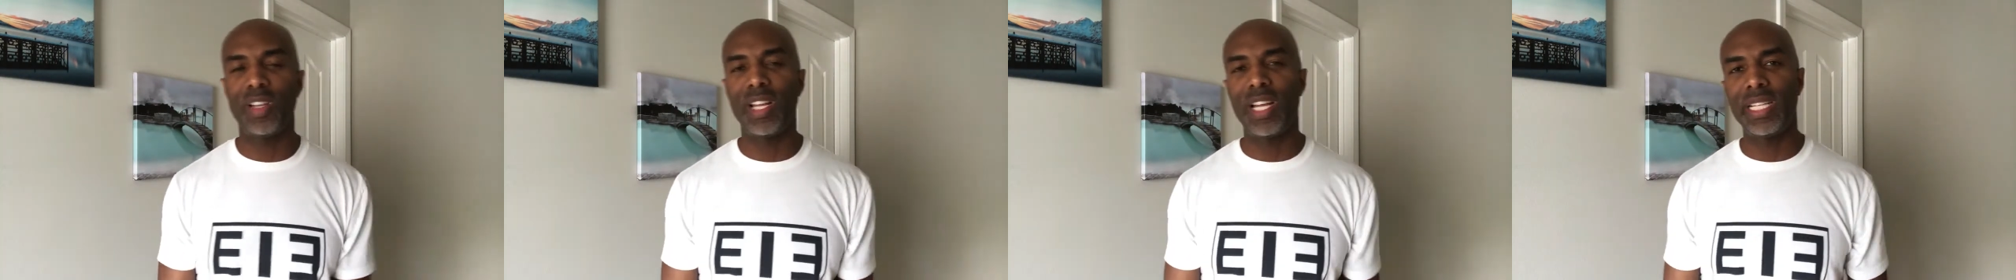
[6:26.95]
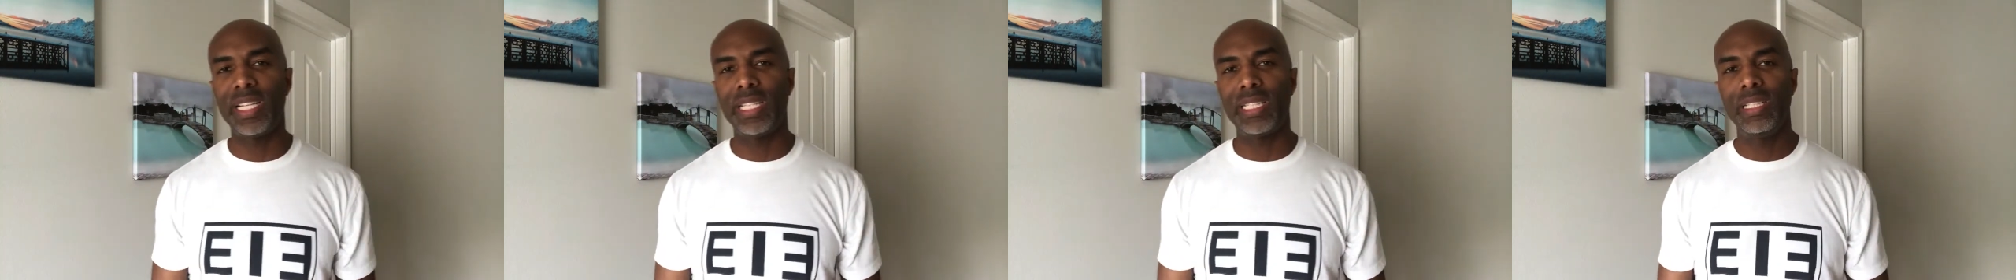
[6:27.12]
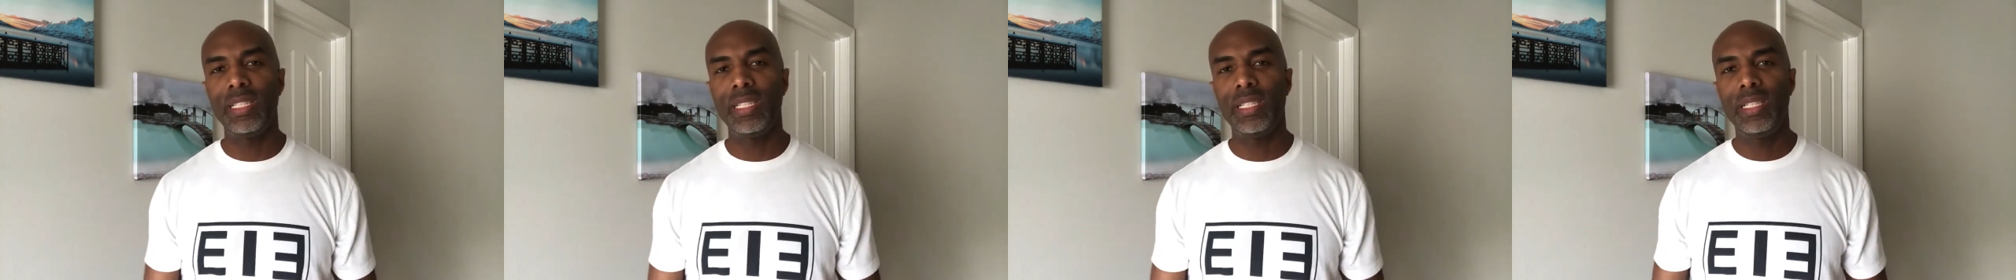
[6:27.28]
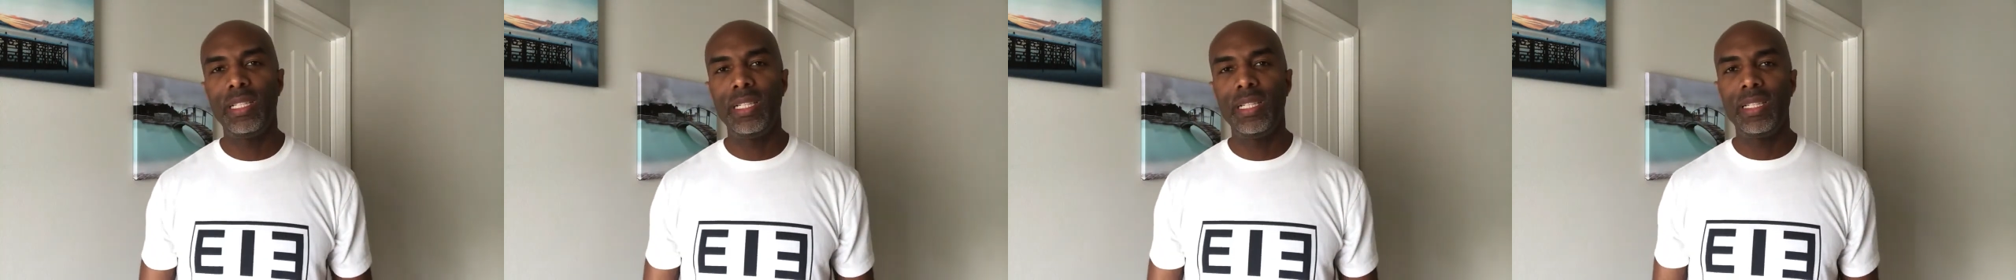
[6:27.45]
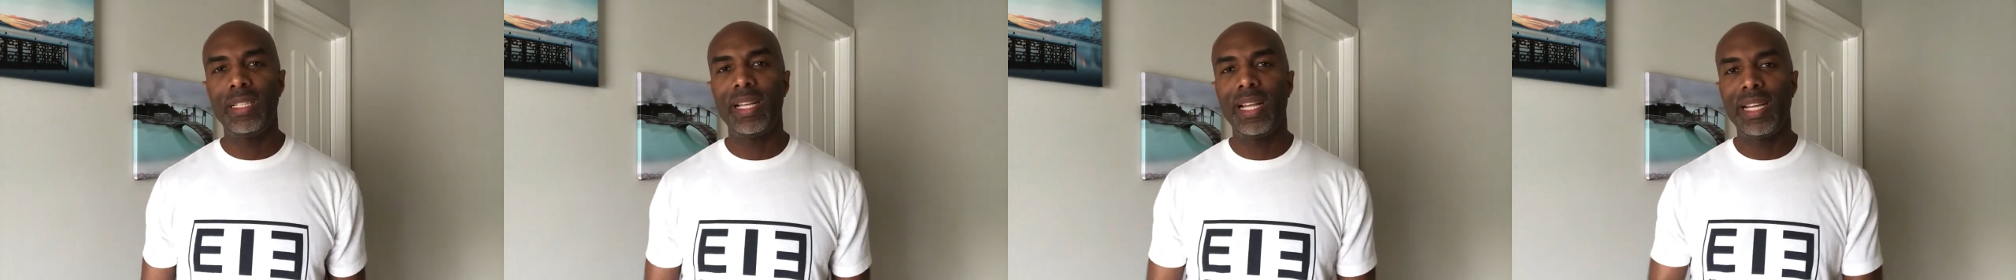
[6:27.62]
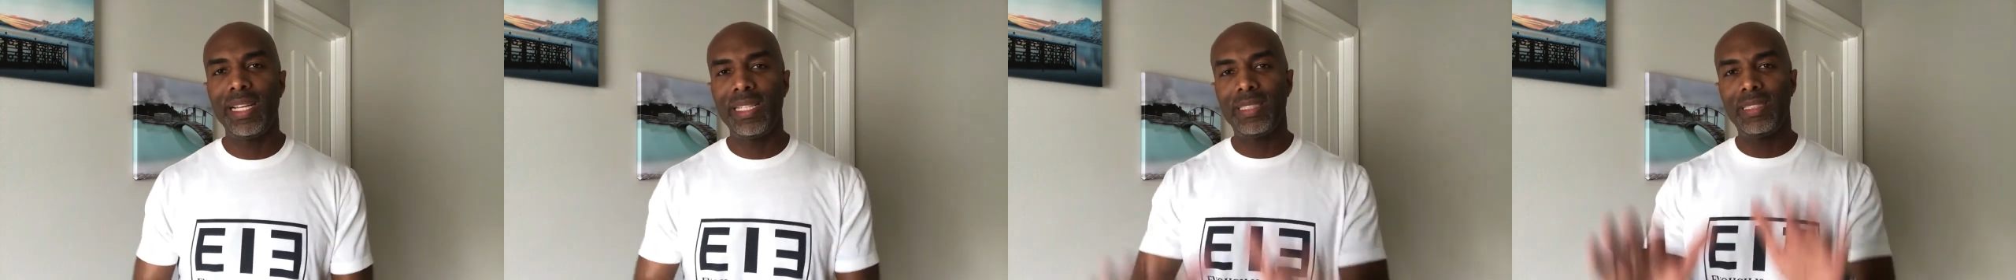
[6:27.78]
Like
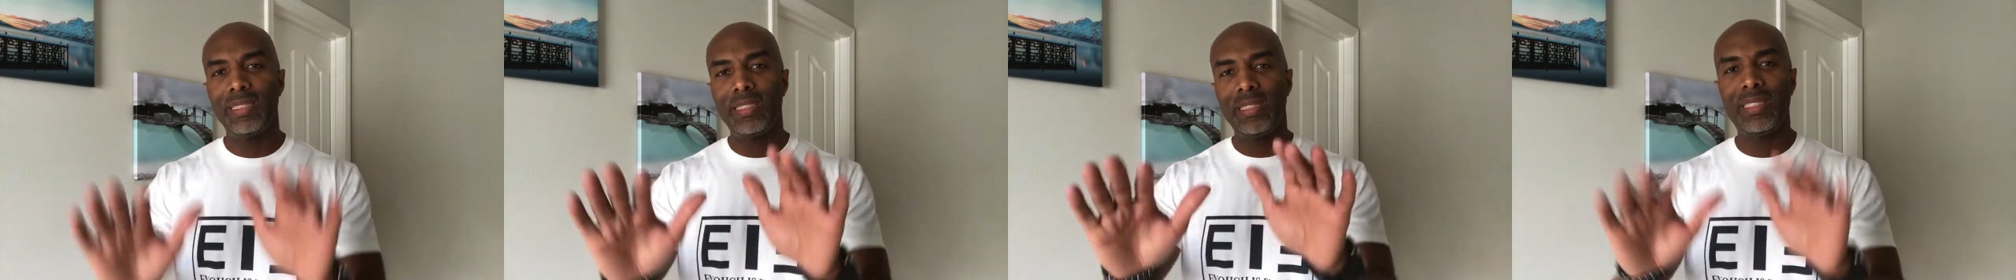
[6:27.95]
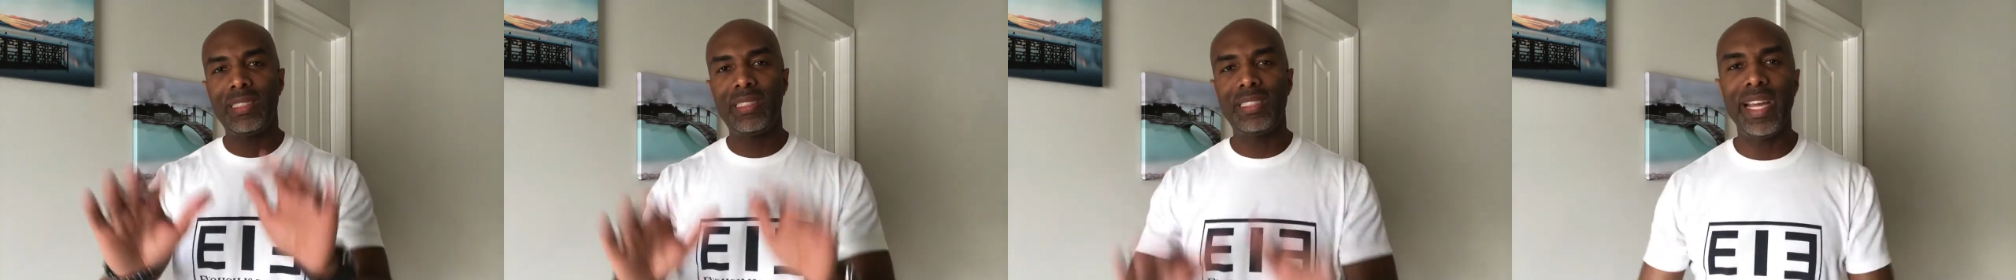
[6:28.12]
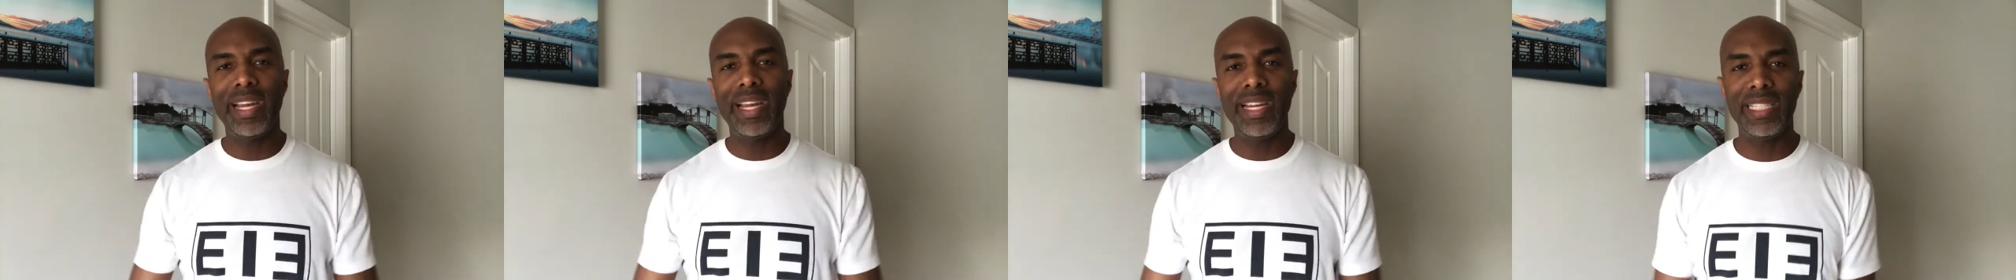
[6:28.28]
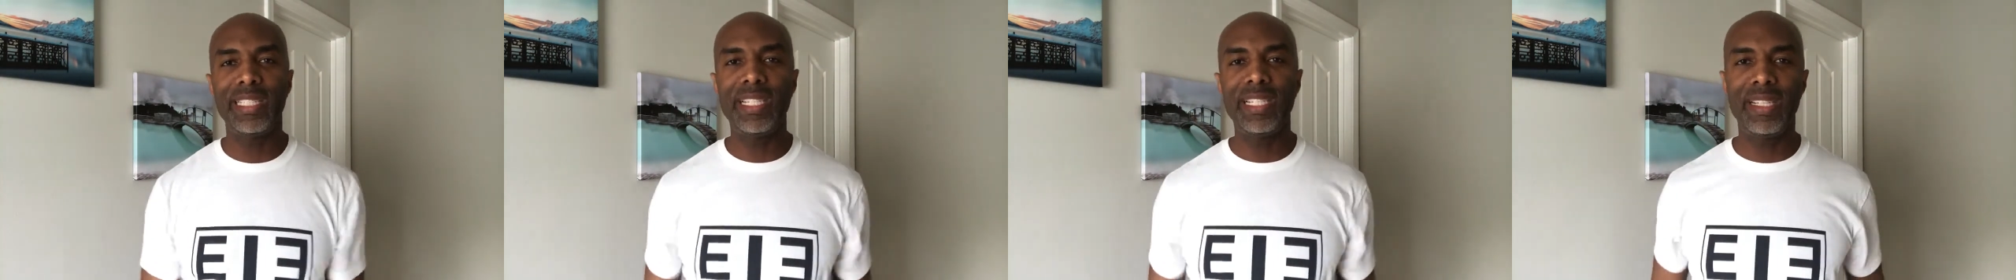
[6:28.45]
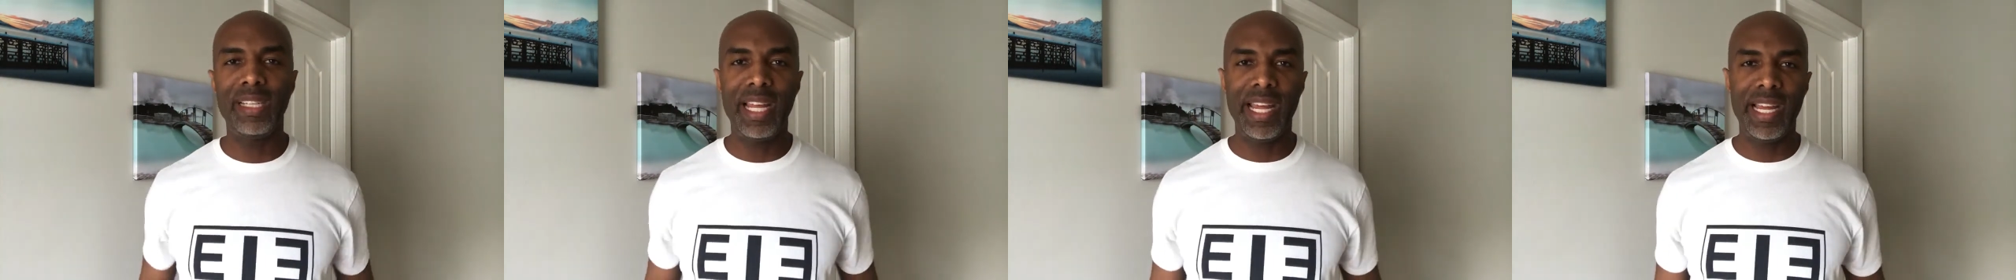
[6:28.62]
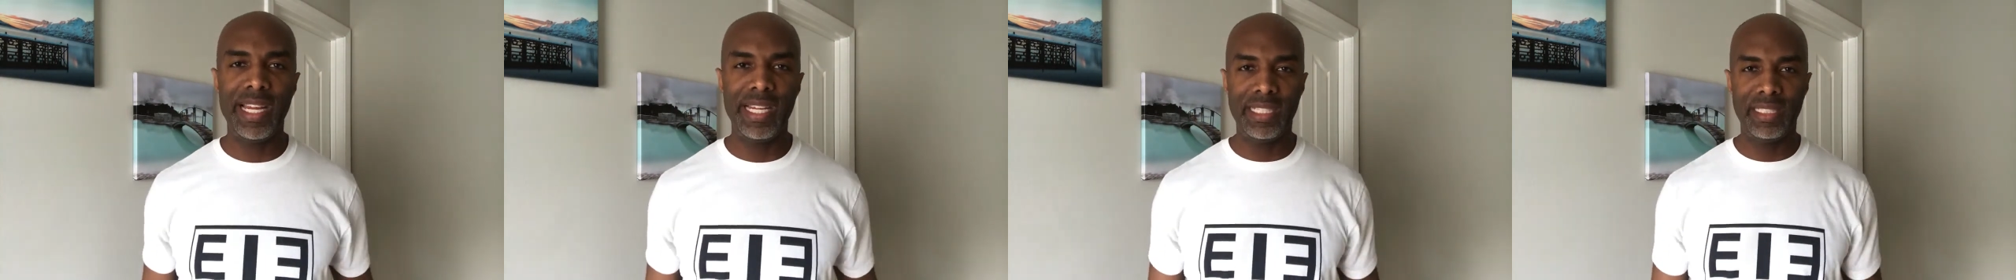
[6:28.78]
just stay in your
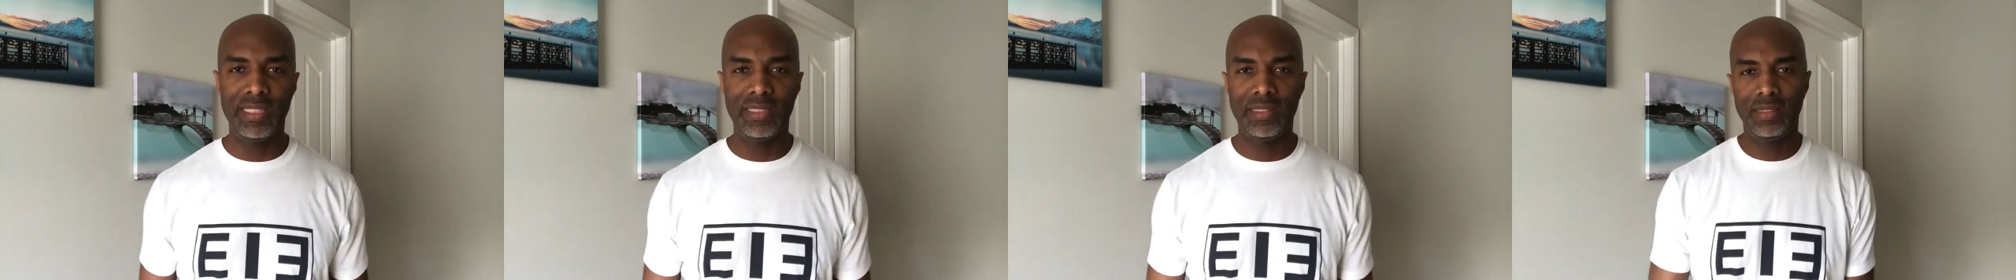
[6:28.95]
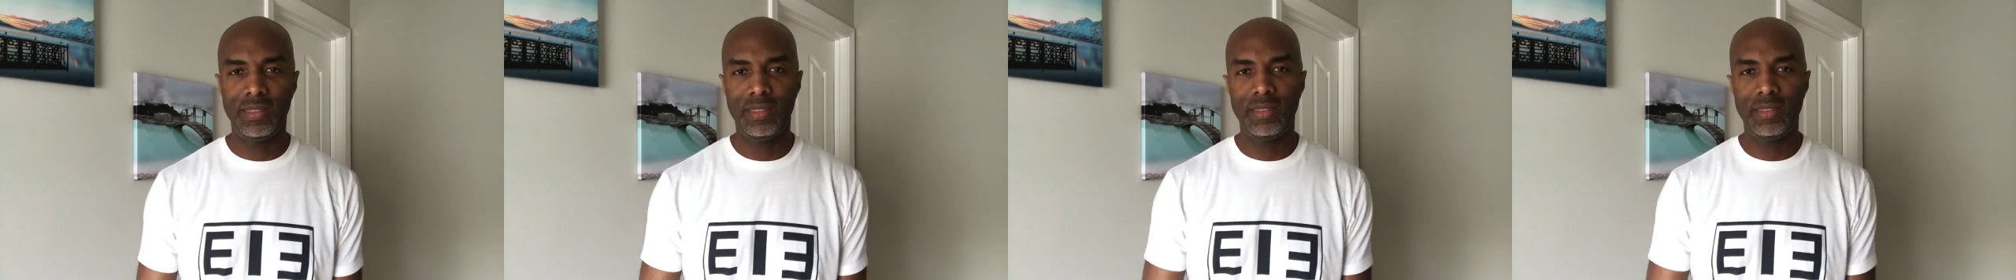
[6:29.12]
lane.